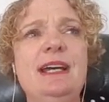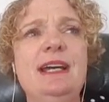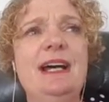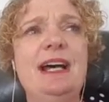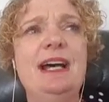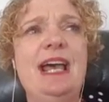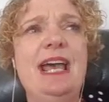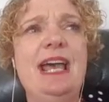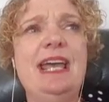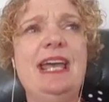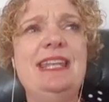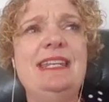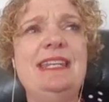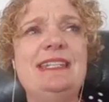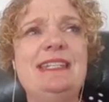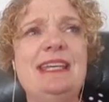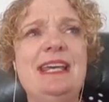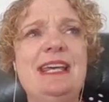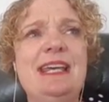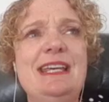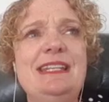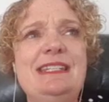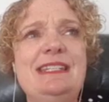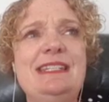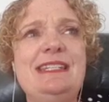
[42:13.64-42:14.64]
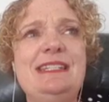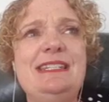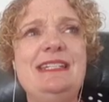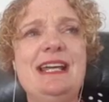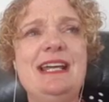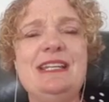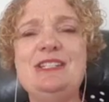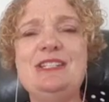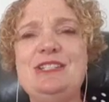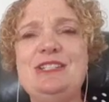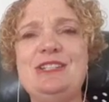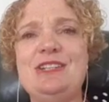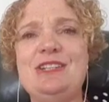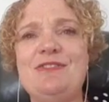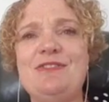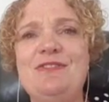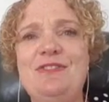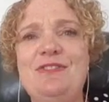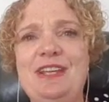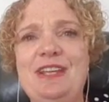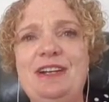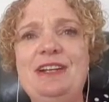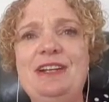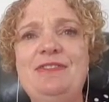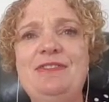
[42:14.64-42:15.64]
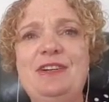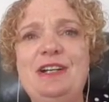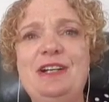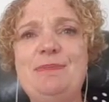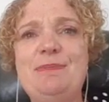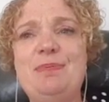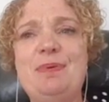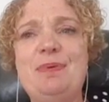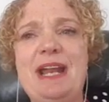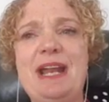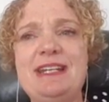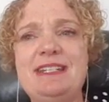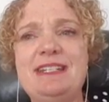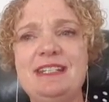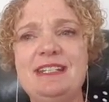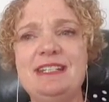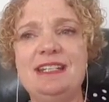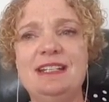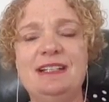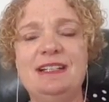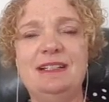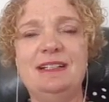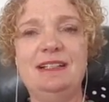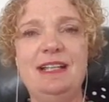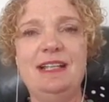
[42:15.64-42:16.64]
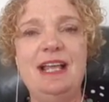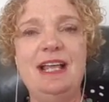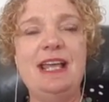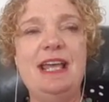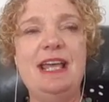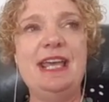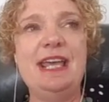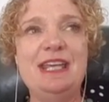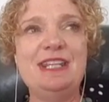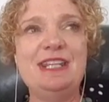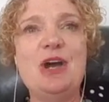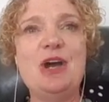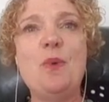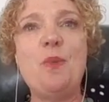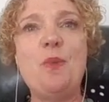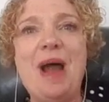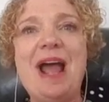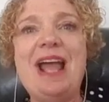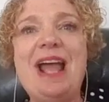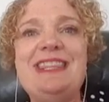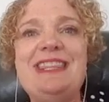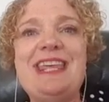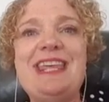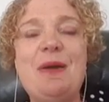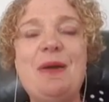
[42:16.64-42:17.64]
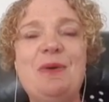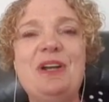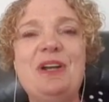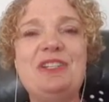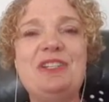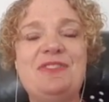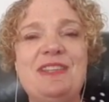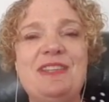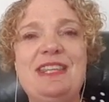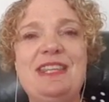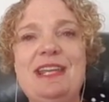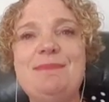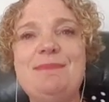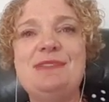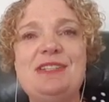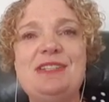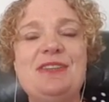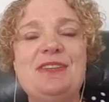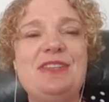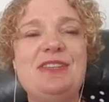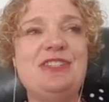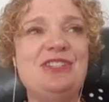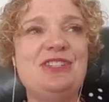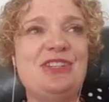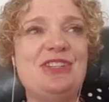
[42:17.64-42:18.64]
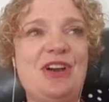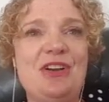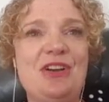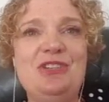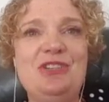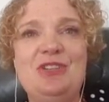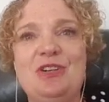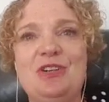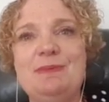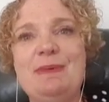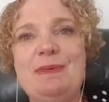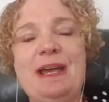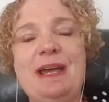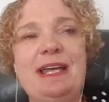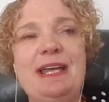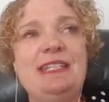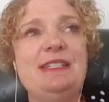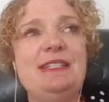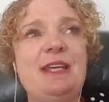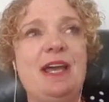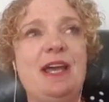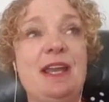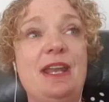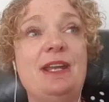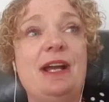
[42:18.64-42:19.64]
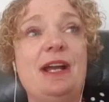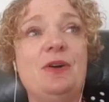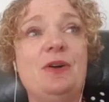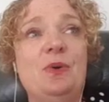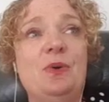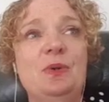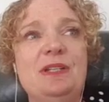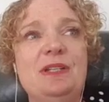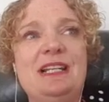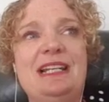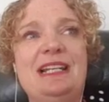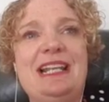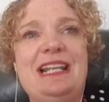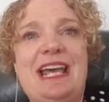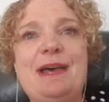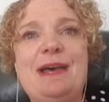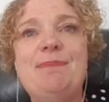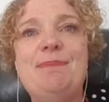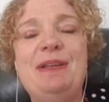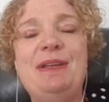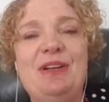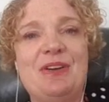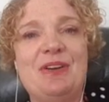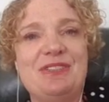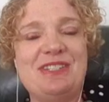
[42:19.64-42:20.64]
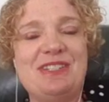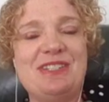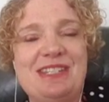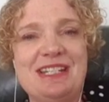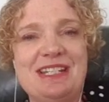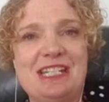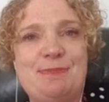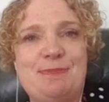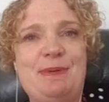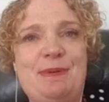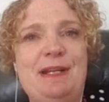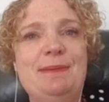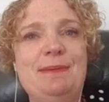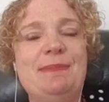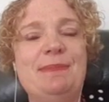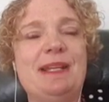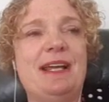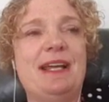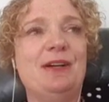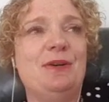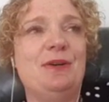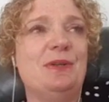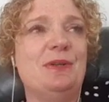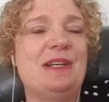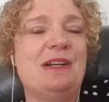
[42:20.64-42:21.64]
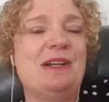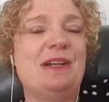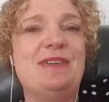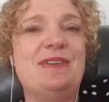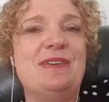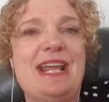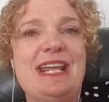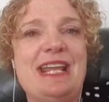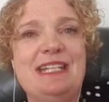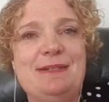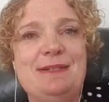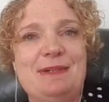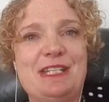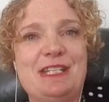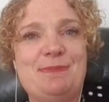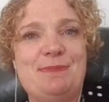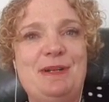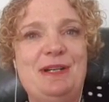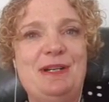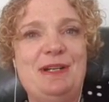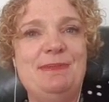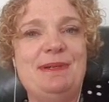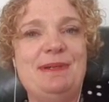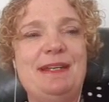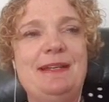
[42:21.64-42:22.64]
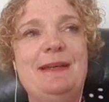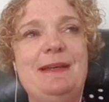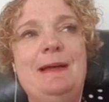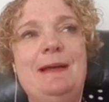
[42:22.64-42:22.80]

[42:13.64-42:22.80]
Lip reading: And it's just very, very practical in a way that works for them. So there's no dogma. And I call it a lab because it's an experiment. I call it a random experiment.